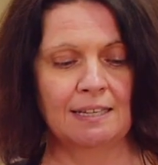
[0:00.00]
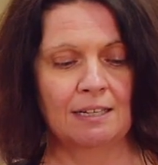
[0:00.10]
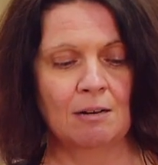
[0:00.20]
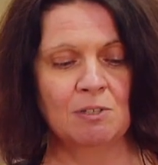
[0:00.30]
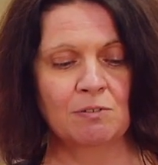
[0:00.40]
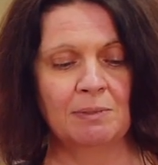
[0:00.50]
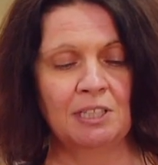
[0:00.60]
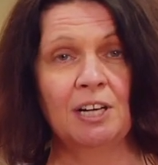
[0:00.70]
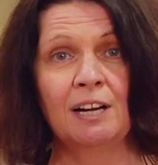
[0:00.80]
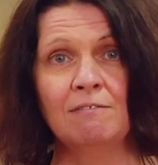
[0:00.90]
comes from the
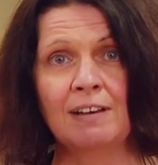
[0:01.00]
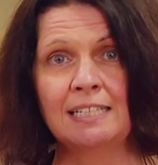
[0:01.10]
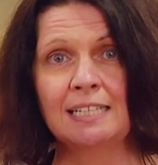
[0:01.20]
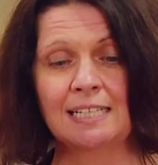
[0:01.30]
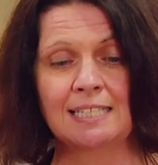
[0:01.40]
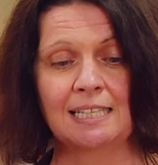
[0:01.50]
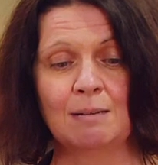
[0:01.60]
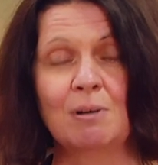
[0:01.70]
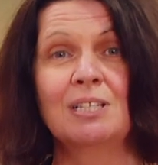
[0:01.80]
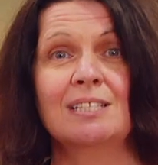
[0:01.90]
nerve endings in the
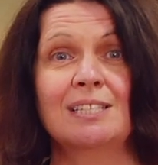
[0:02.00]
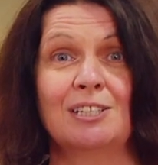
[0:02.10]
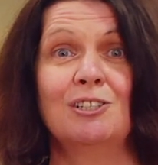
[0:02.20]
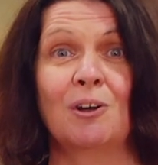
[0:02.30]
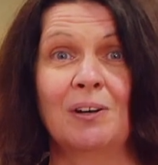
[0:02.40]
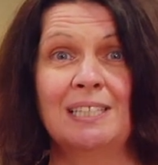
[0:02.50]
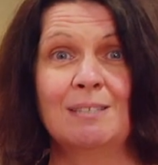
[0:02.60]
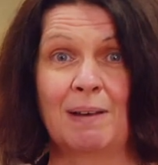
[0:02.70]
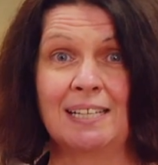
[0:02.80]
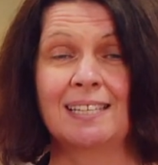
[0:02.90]
muscles and
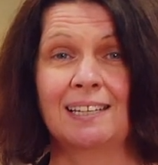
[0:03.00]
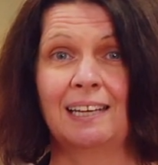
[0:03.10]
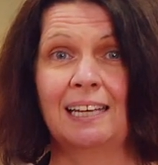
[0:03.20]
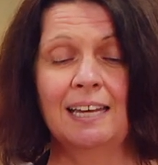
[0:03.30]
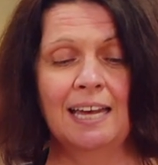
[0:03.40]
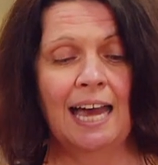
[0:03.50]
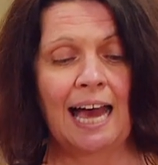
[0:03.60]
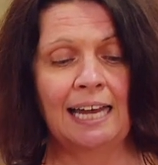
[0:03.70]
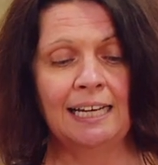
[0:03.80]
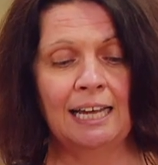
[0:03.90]
joints, basically.
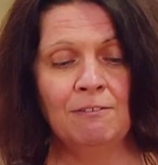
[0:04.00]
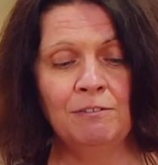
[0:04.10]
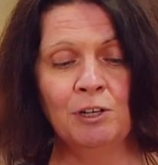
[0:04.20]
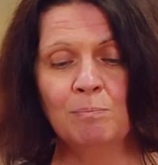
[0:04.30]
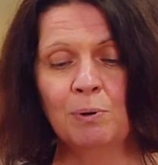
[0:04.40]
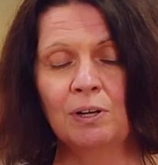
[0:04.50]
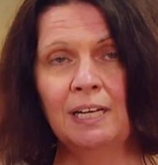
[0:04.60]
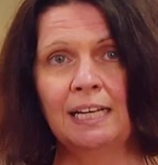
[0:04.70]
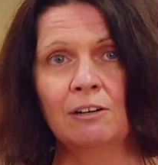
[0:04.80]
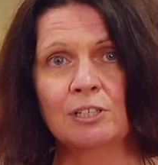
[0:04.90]
And if you're
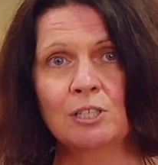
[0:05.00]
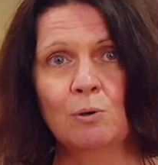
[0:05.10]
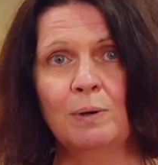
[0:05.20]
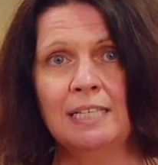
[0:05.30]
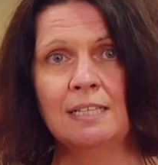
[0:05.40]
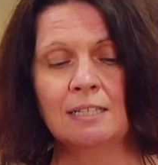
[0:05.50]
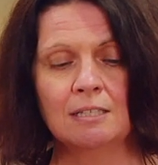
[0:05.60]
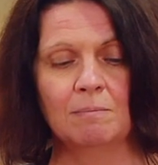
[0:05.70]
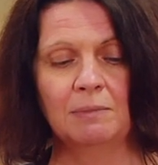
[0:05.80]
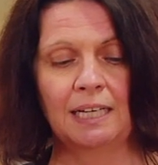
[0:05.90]
pulling or squeezing
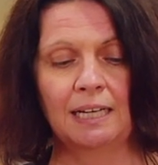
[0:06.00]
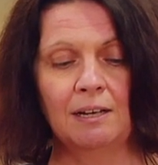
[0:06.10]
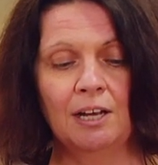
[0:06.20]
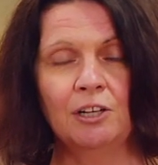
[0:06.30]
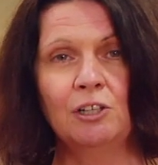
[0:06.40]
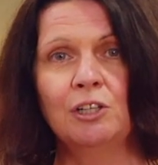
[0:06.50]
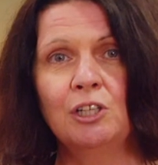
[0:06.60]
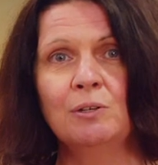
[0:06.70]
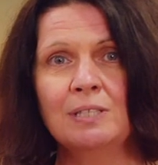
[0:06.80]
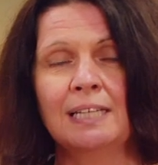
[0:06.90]
something, you're
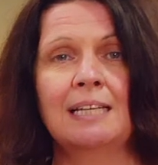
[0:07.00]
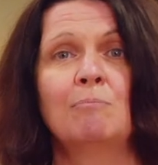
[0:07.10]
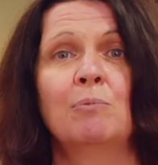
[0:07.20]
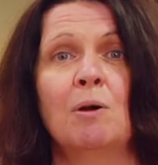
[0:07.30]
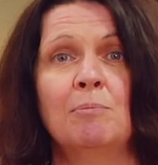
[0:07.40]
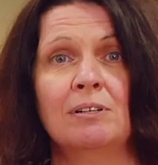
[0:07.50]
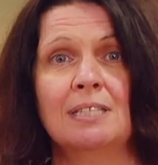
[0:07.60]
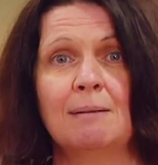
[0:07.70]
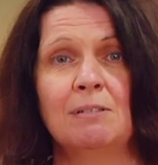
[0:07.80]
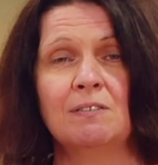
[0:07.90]
using that
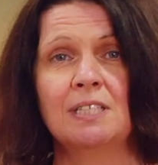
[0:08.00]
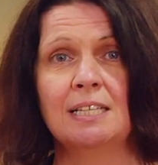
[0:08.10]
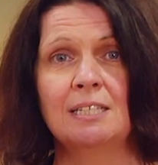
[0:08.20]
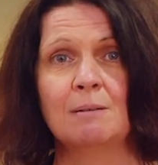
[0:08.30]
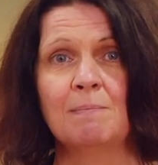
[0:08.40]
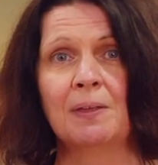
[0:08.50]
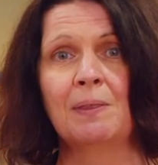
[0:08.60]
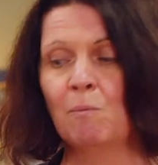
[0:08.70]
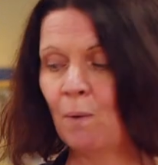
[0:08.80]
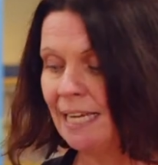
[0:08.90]
proprioceptive system, and
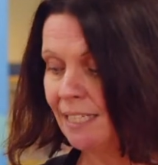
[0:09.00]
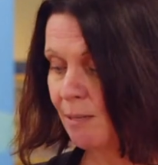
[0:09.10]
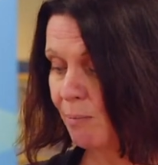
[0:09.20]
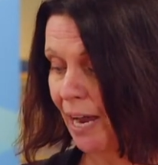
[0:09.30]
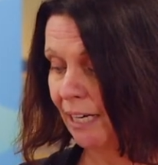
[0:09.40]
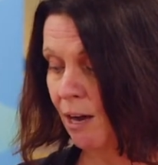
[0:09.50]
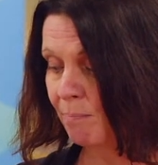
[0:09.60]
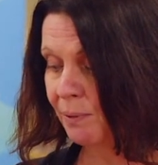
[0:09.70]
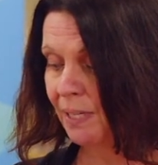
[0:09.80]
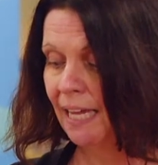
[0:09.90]
that wakes the brain
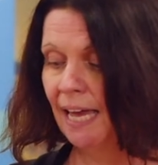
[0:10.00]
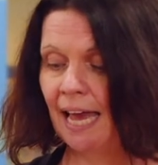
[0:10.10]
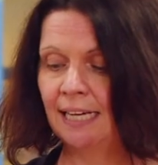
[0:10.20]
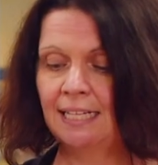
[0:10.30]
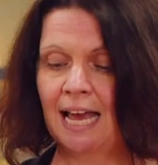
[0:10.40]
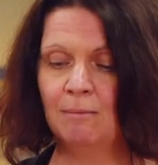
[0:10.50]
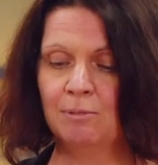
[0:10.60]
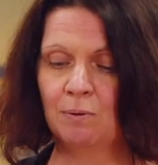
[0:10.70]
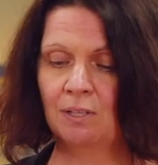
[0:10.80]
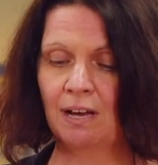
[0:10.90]
up, and it
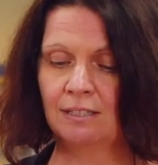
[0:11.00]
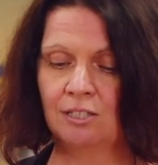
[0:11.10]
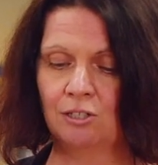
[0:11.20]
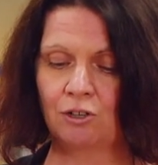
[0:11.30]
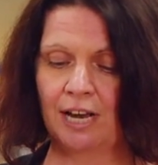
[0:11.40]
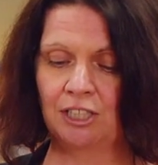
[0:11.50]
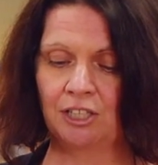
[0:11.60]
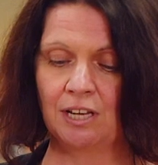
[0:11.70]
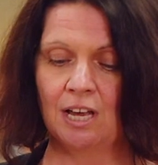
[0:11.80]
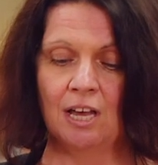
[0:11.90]
helps with
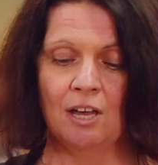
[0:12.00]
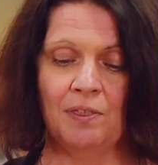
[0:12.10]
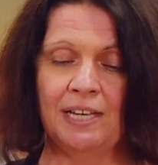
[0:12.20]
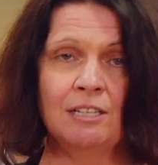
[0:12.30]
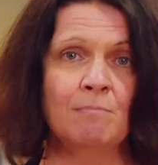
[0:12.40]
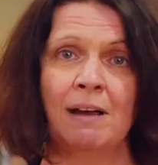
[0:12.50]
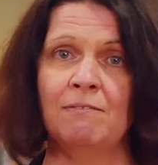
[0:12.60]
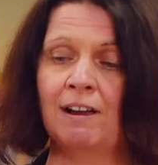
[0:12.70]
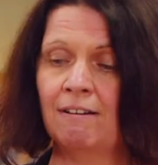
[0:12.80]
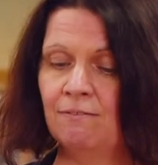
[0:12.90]
concentration. These are my
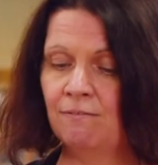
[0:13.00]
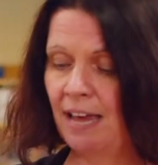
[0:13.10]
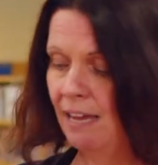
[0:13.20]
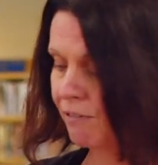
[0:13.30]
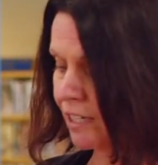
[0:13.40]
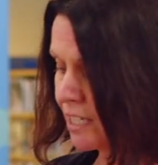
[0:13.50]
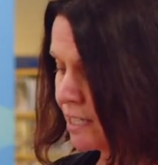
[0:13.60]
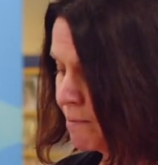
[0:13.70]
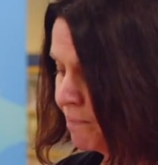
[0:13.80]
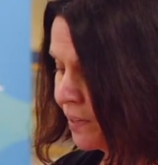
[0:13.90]
very favorite.